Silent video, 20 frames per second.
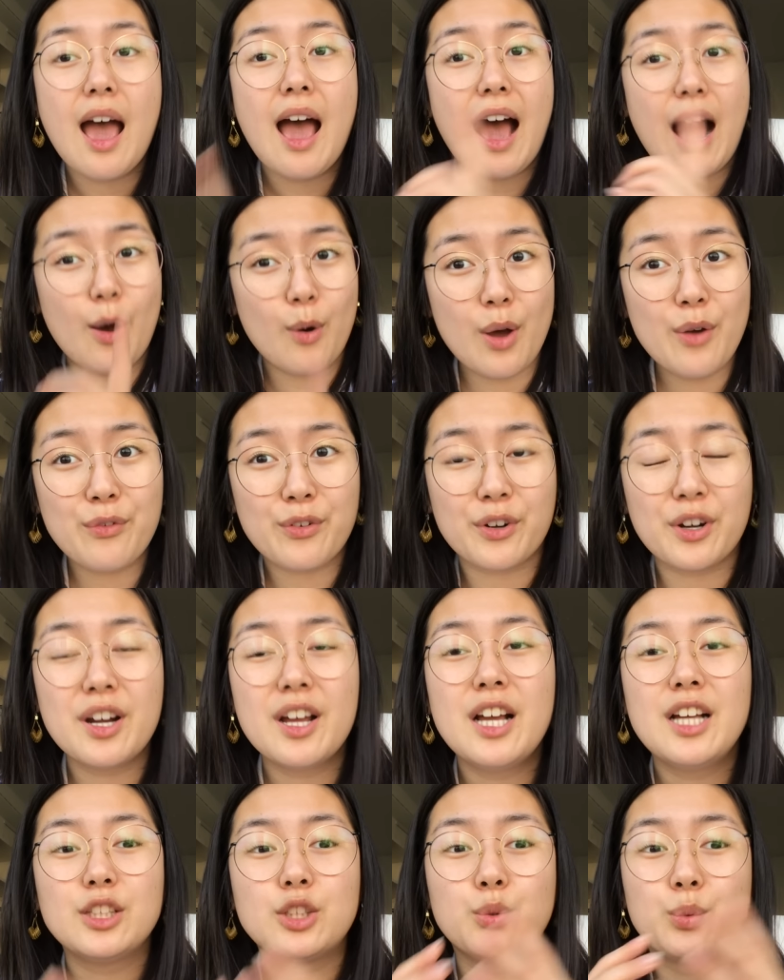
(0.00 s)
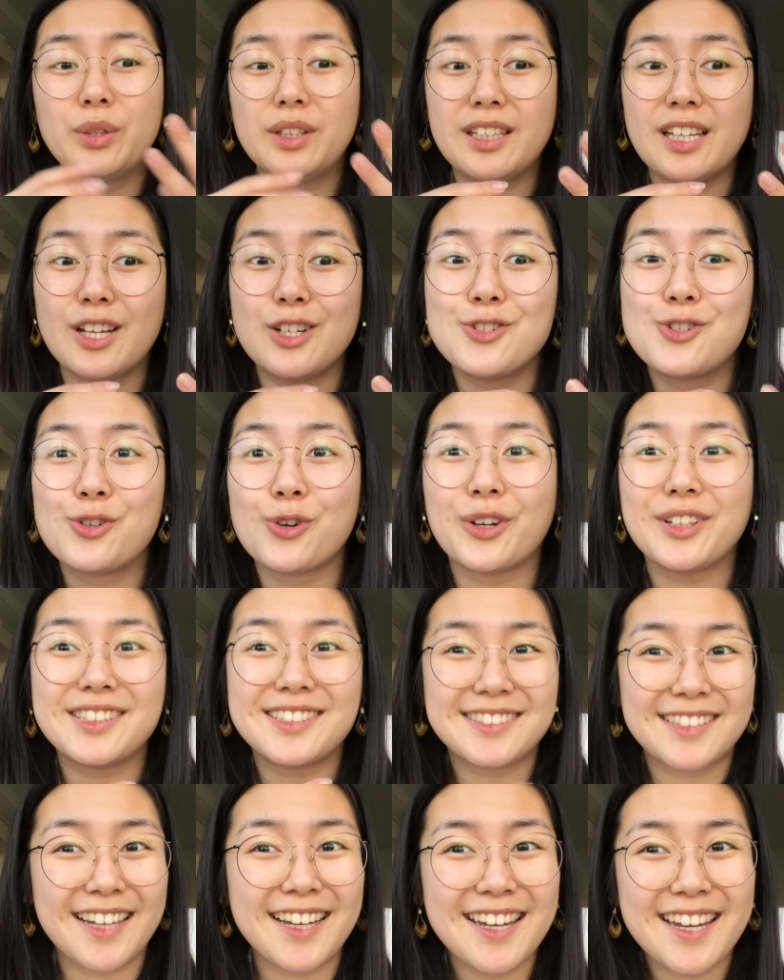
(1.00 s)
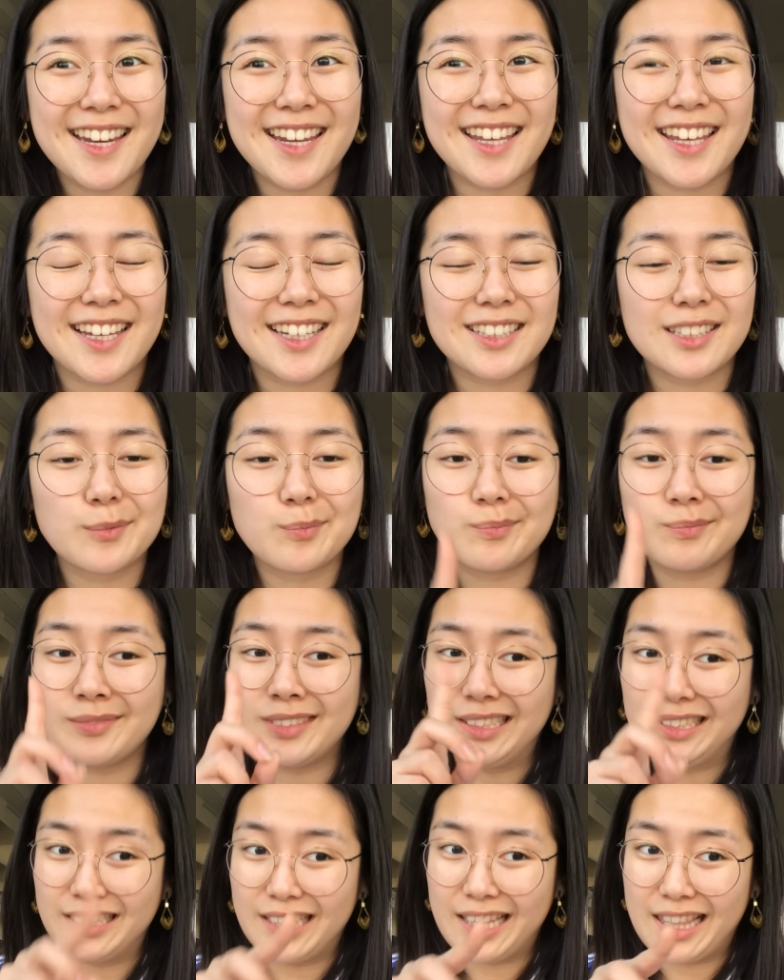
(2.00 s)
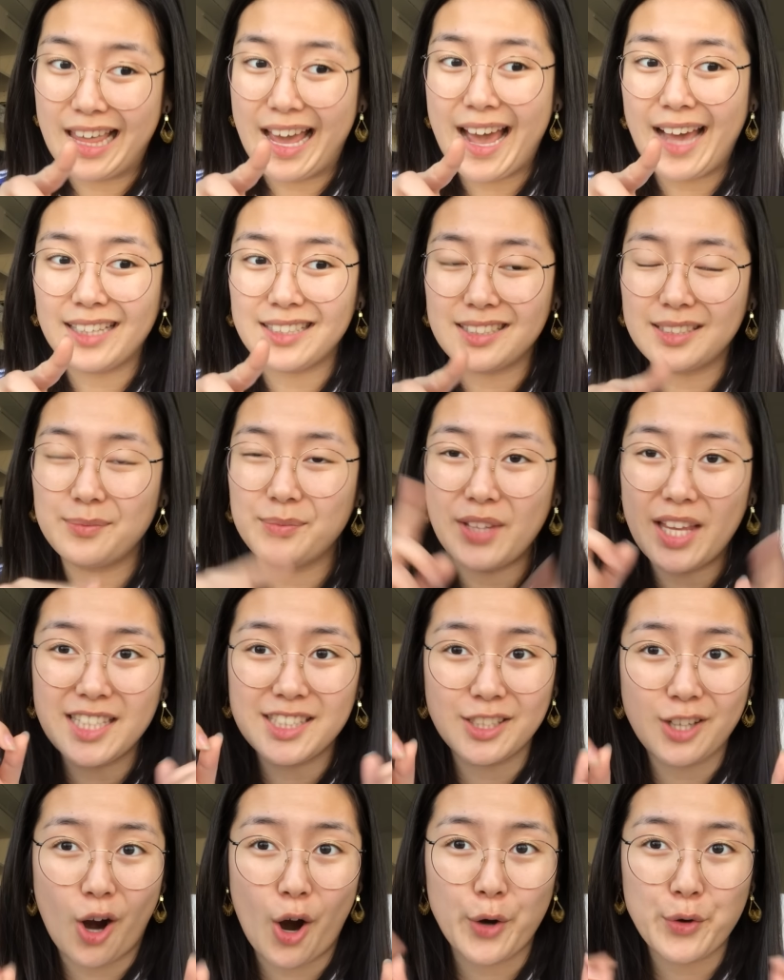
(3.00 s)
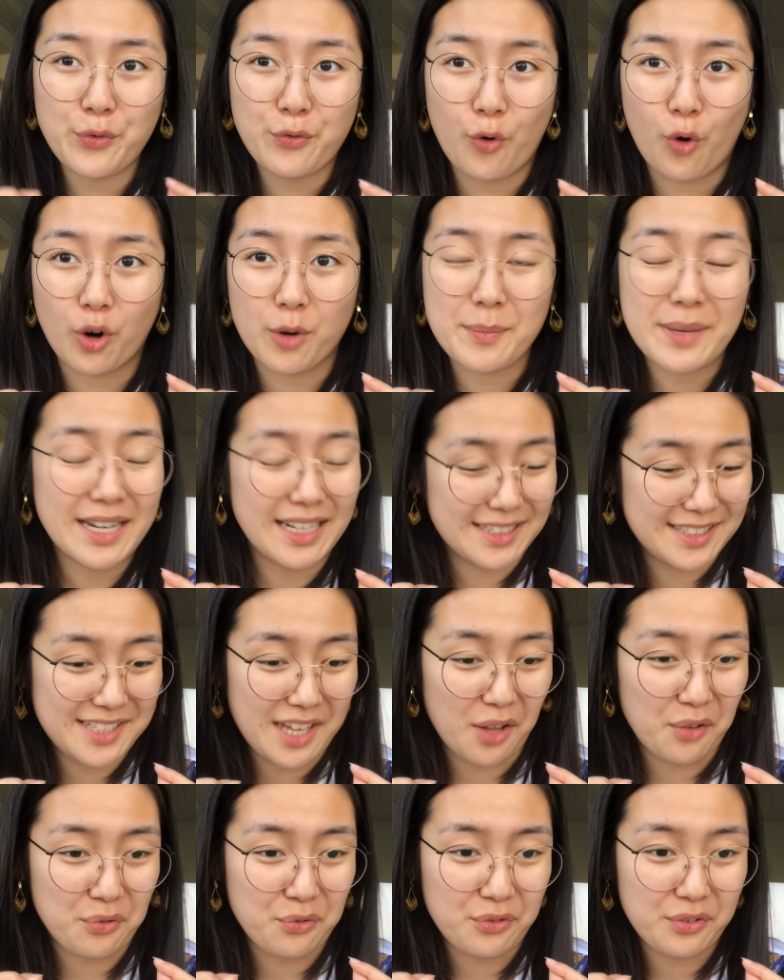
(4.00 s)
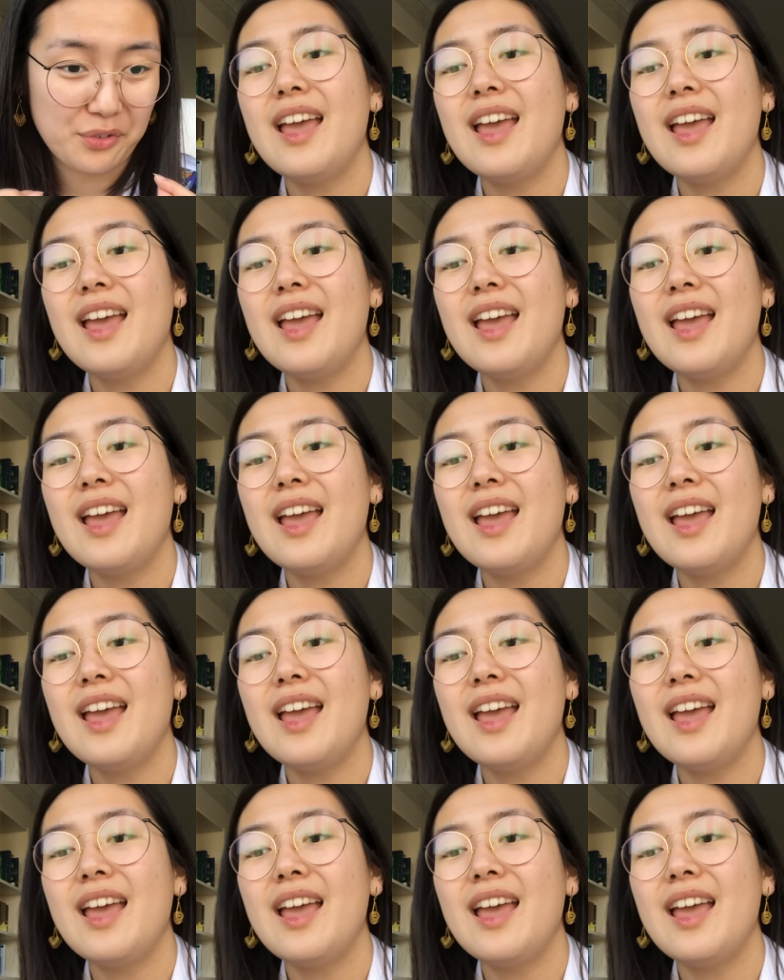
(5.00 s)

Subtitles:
However, to really enjoy studying it, that is an art form in itself.